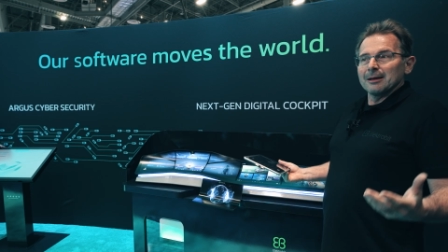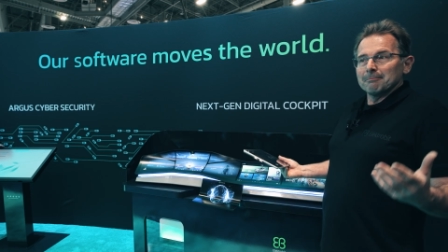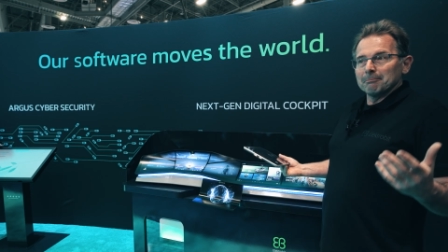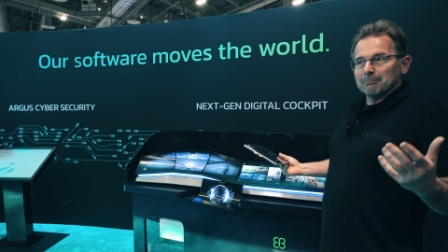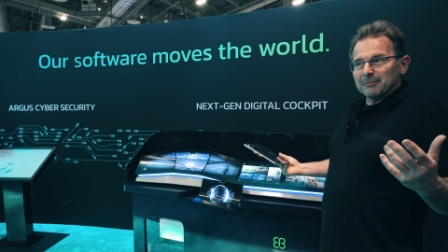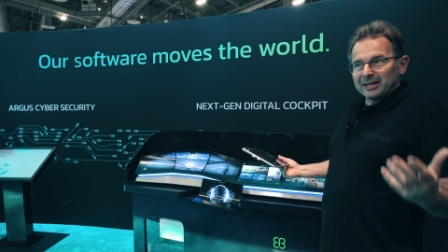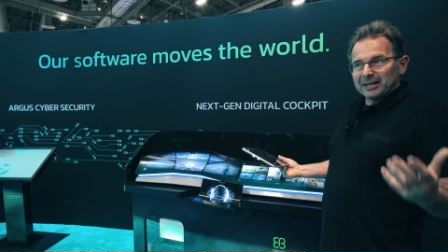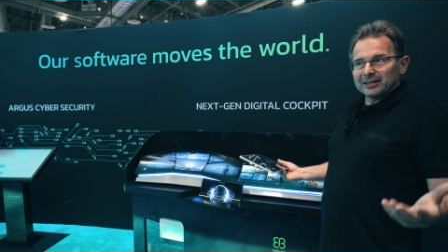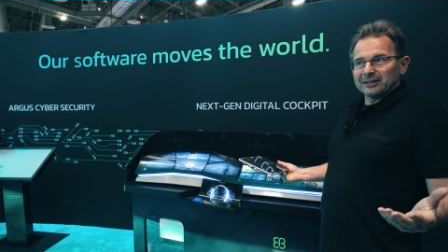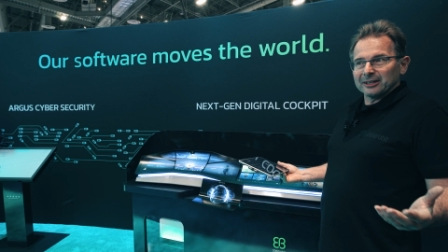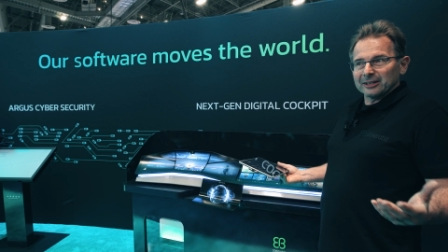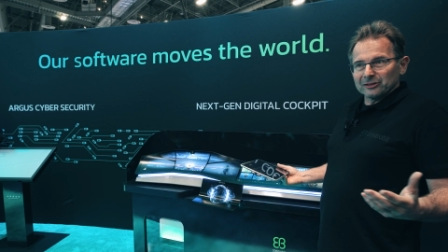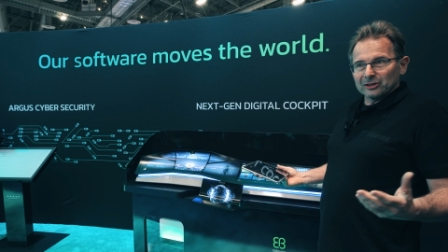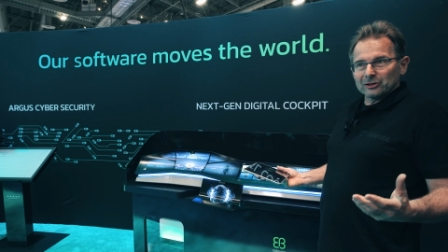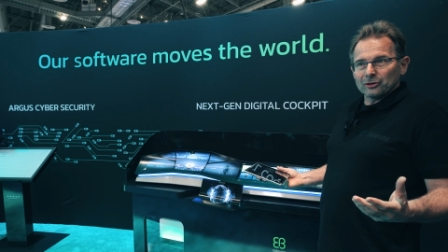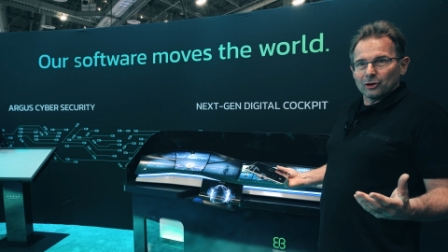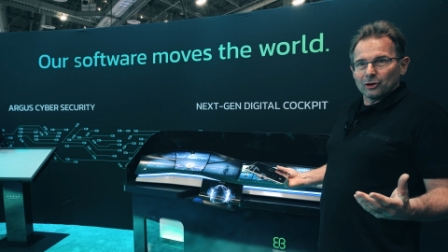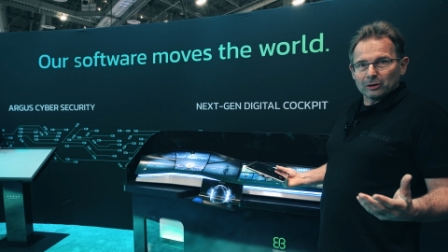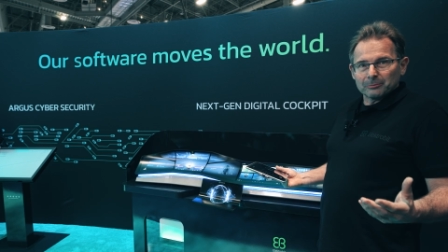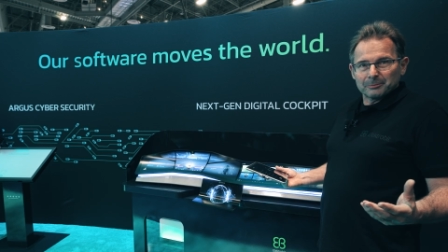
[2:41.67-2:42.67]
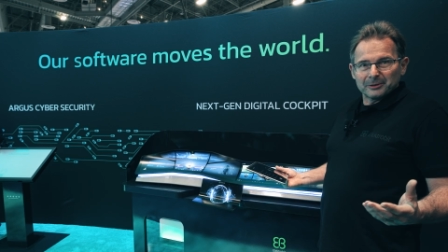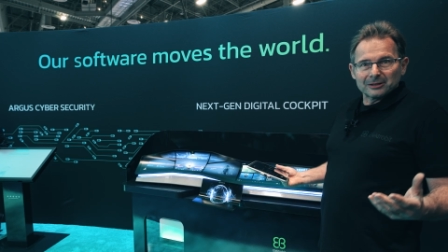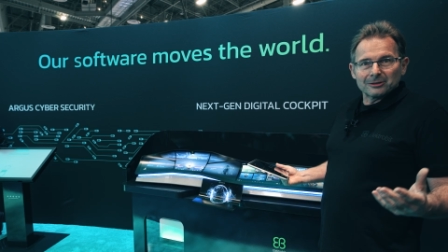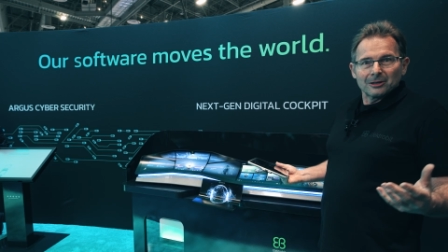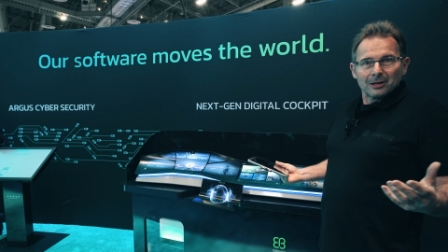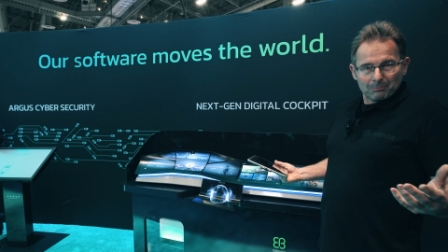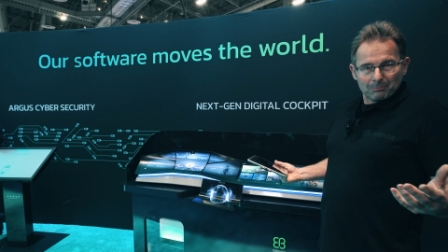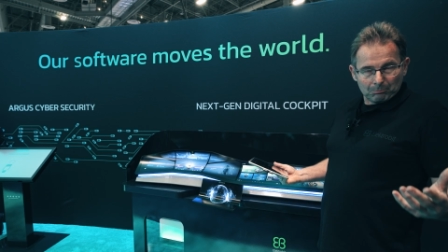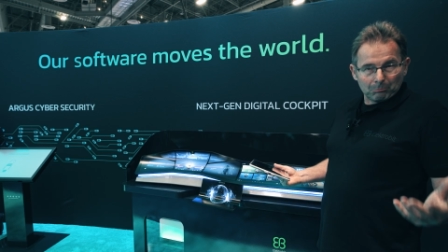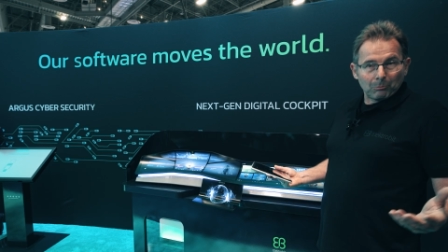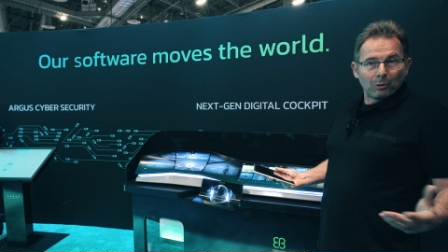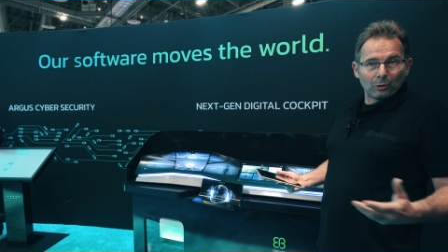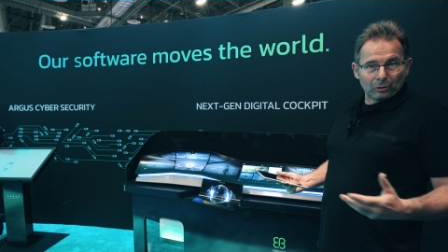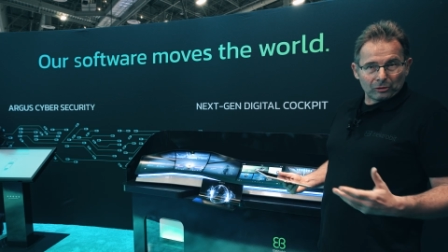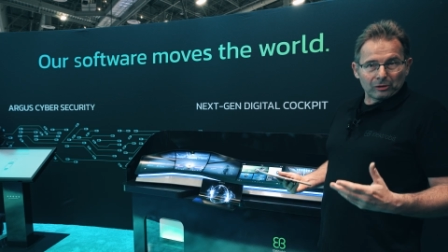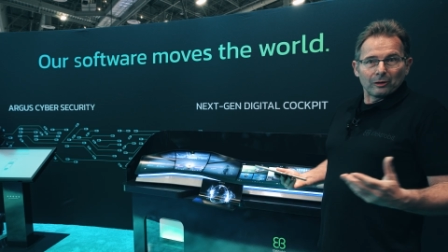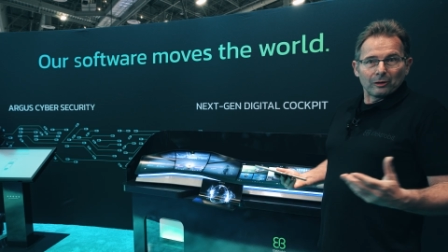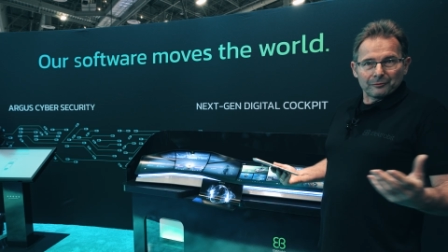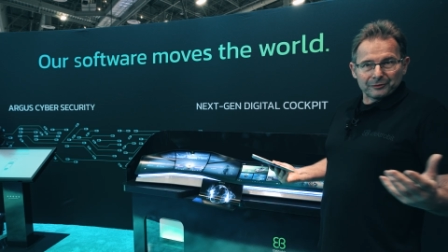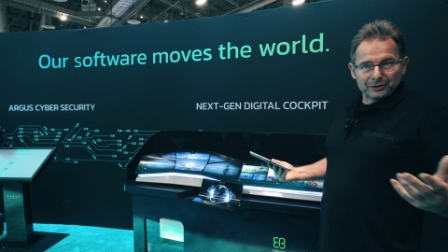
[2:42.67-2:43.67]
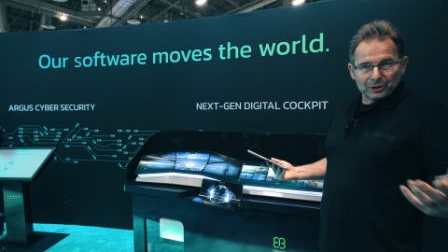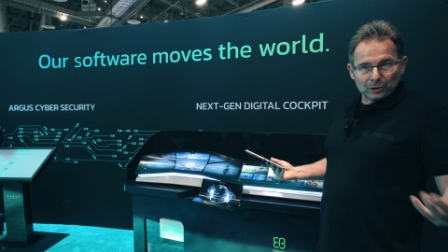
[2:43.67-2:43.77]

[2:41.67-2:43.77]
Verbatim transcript: making the cockpit more of